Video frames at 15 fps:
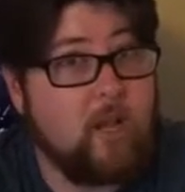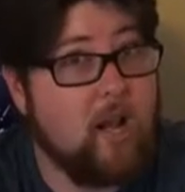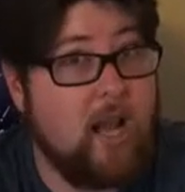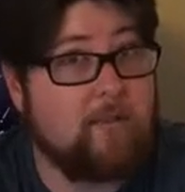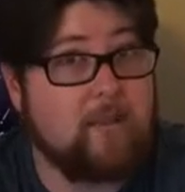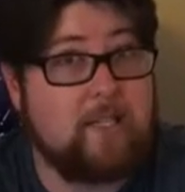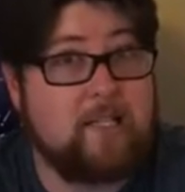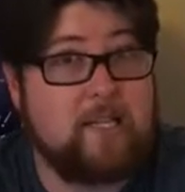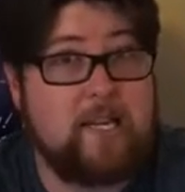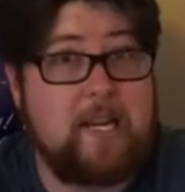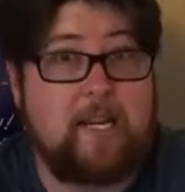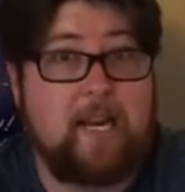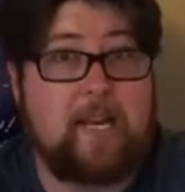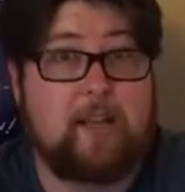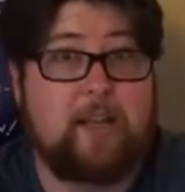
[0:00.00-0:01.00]
I haven't
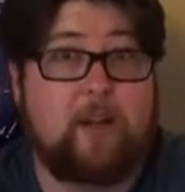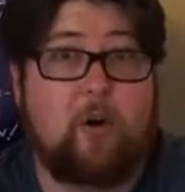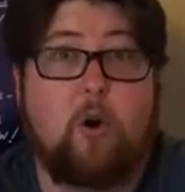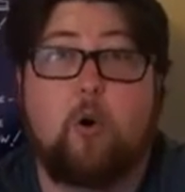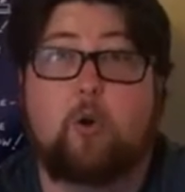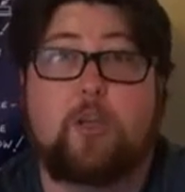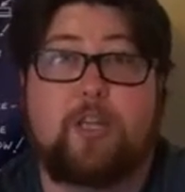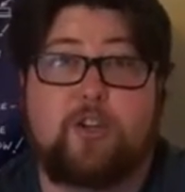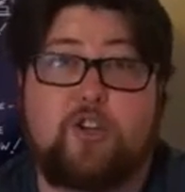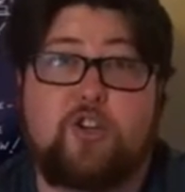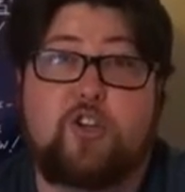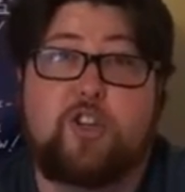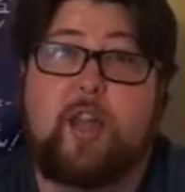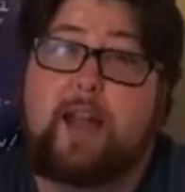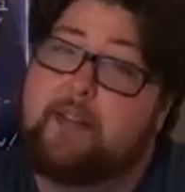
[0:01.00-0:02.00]
seen a, holy
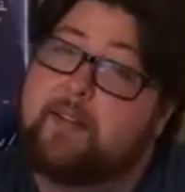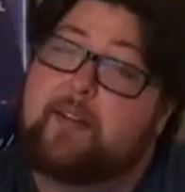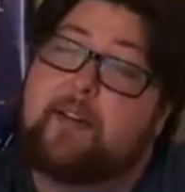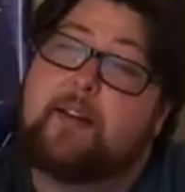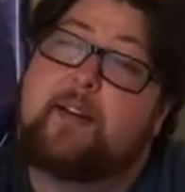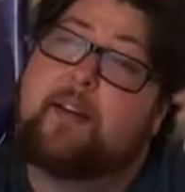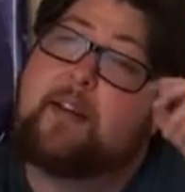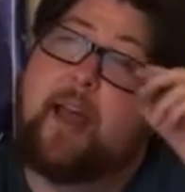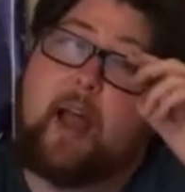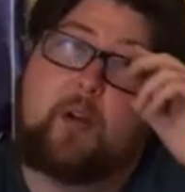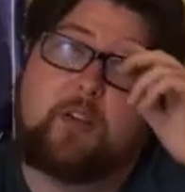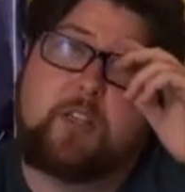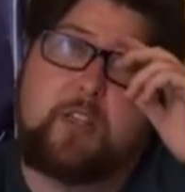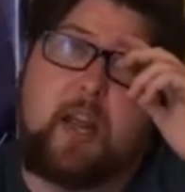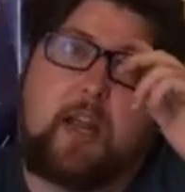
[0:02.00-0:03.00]
shit,
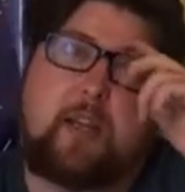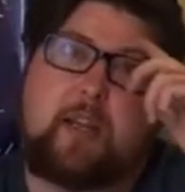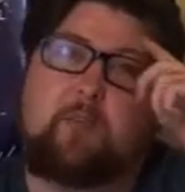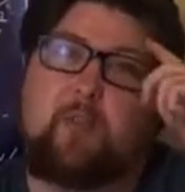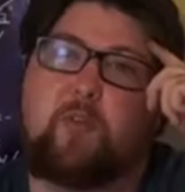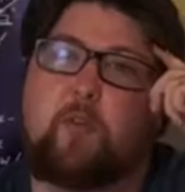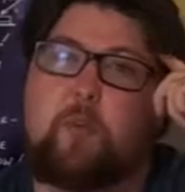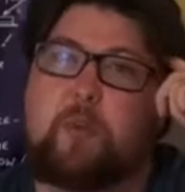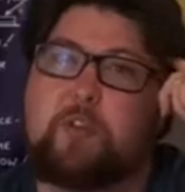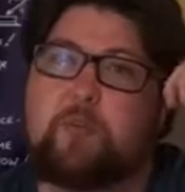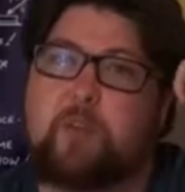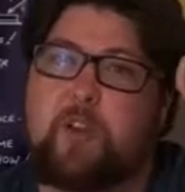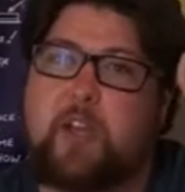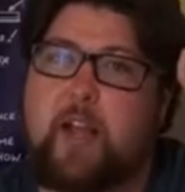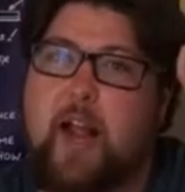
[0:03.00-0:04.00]
outstanding performance
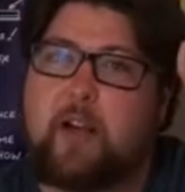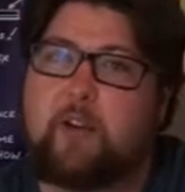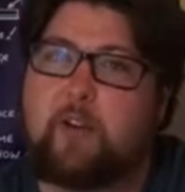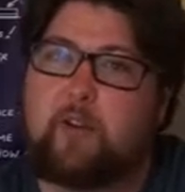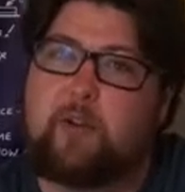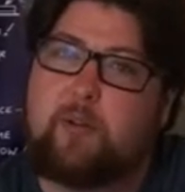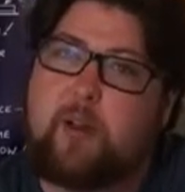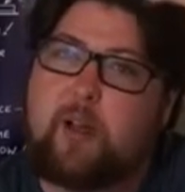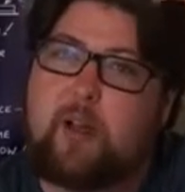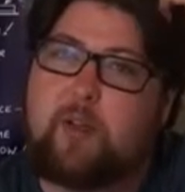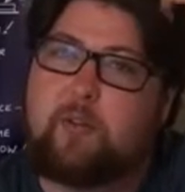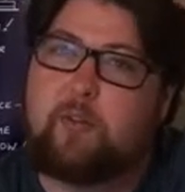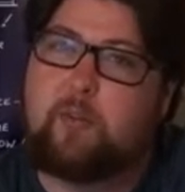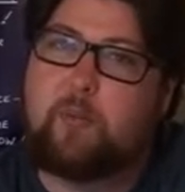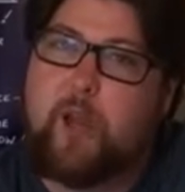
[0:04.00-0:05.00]
from a lead actor
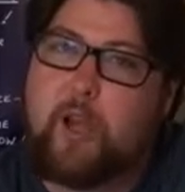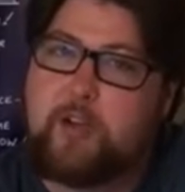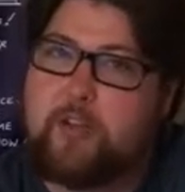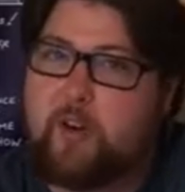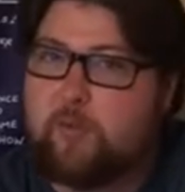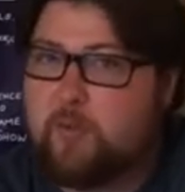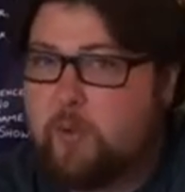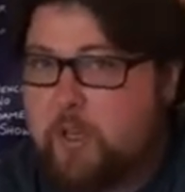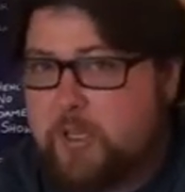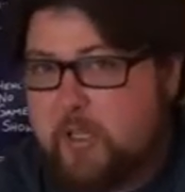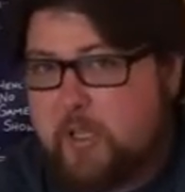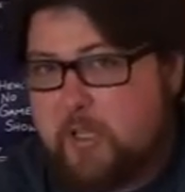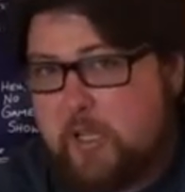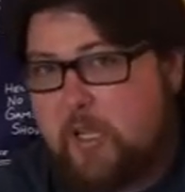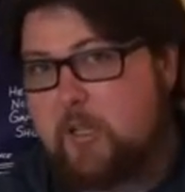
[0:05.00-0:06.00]
from last year, from
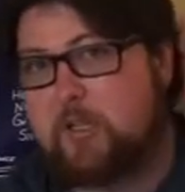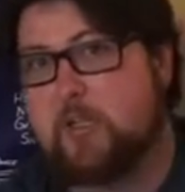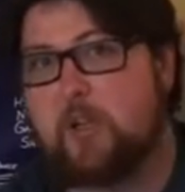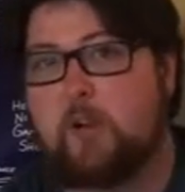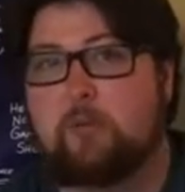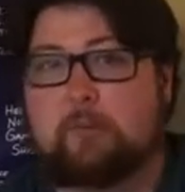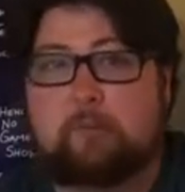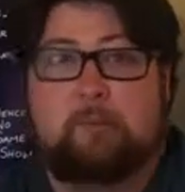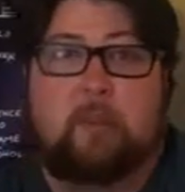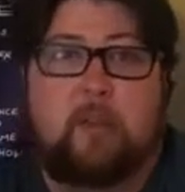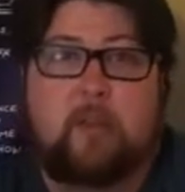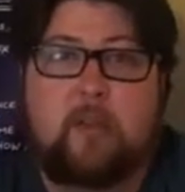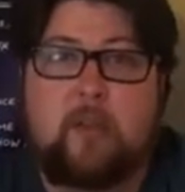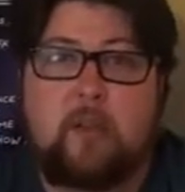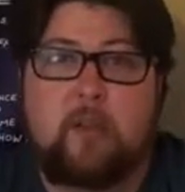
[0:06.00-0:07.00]
2016. So,
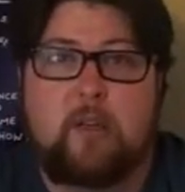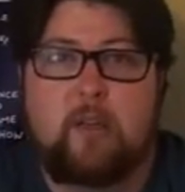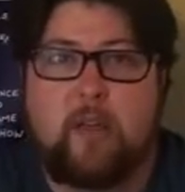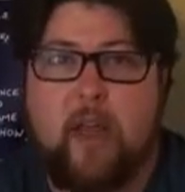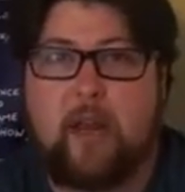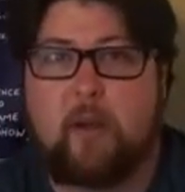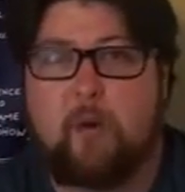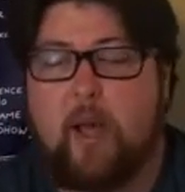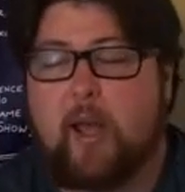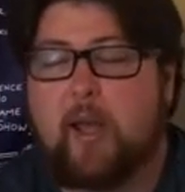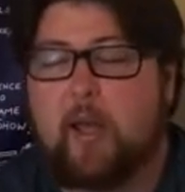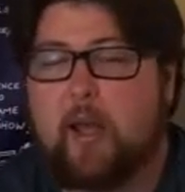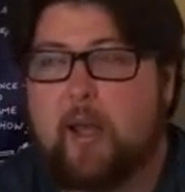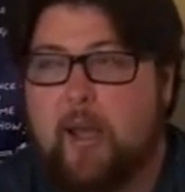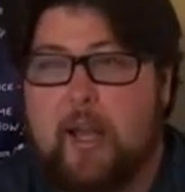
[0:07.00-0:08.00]
anyway,
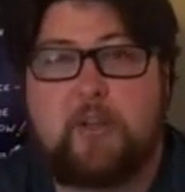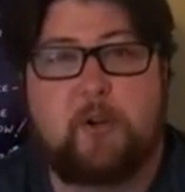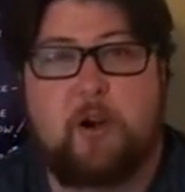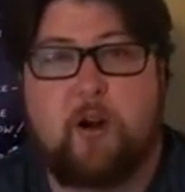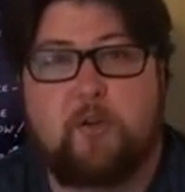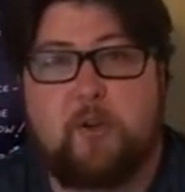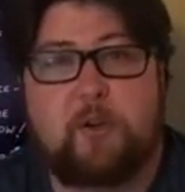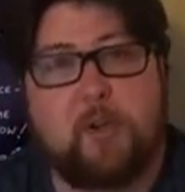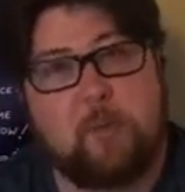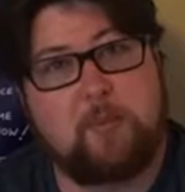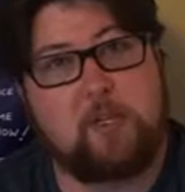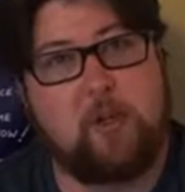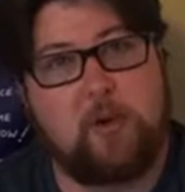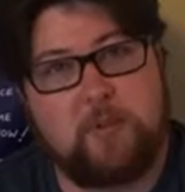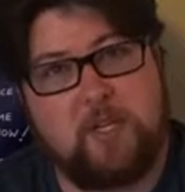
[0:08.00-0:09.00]
Andrew Garfield
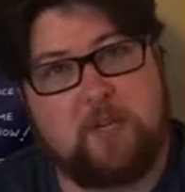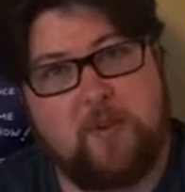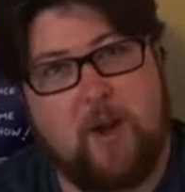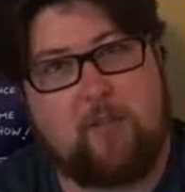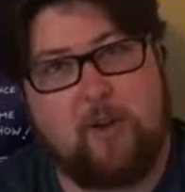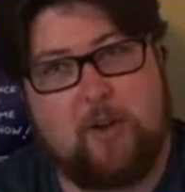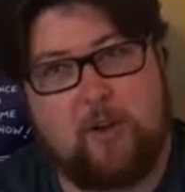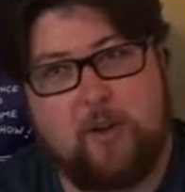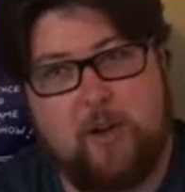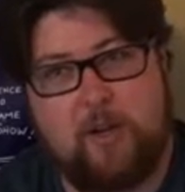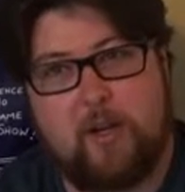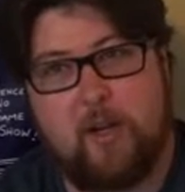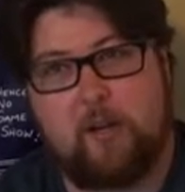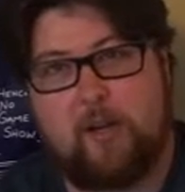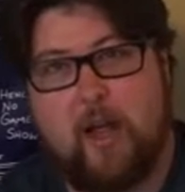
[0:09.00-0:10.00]
comes close. He's very, very
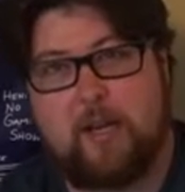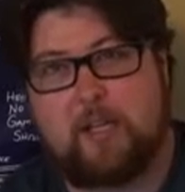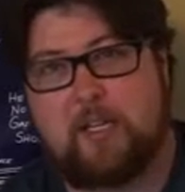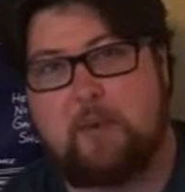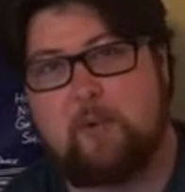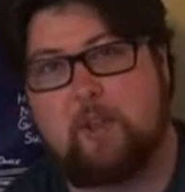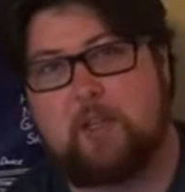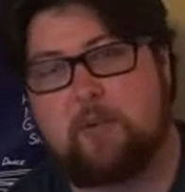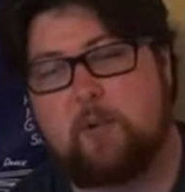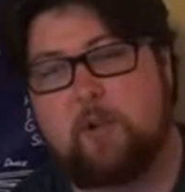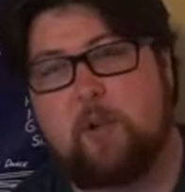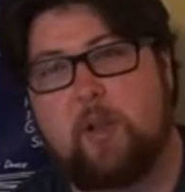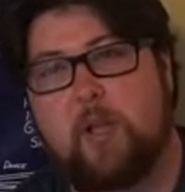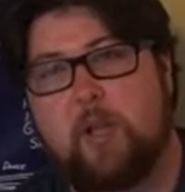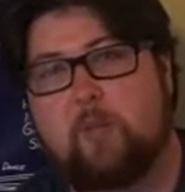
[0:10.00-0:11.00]
good. Glad to see him getting some
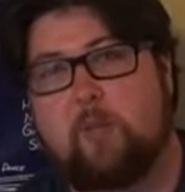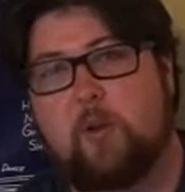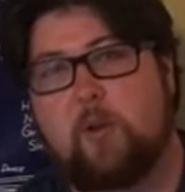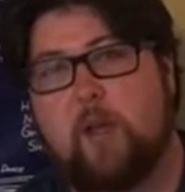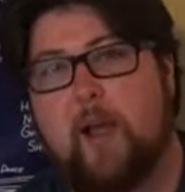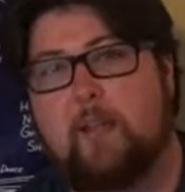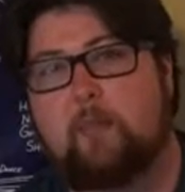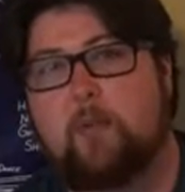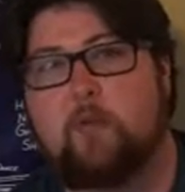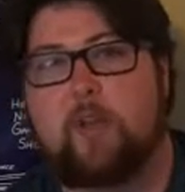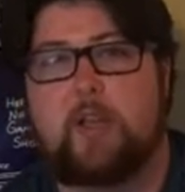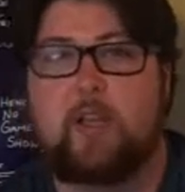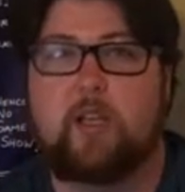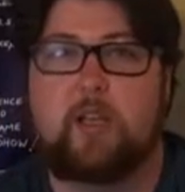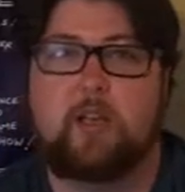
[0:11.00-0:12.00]
acclaim. Glad the
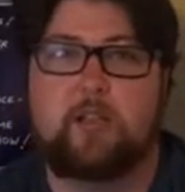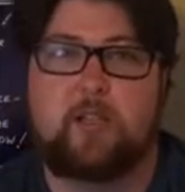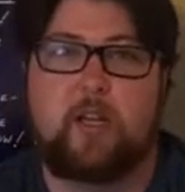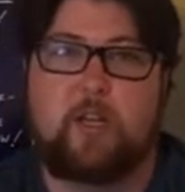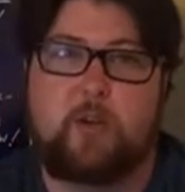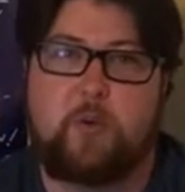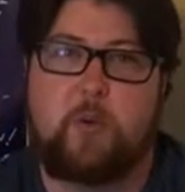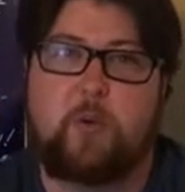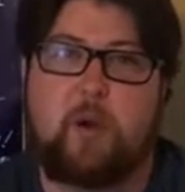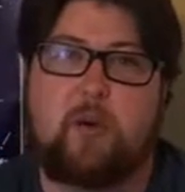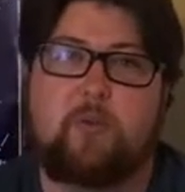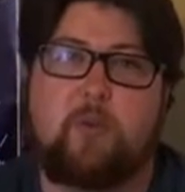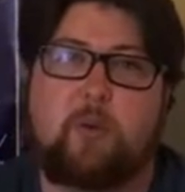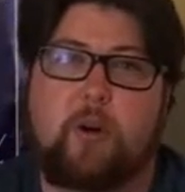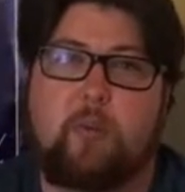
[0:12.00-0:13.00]
movie is doing well
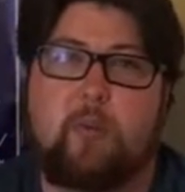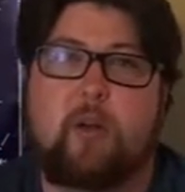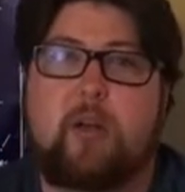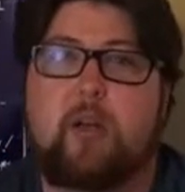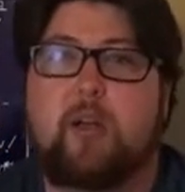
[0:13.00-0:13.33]
for him.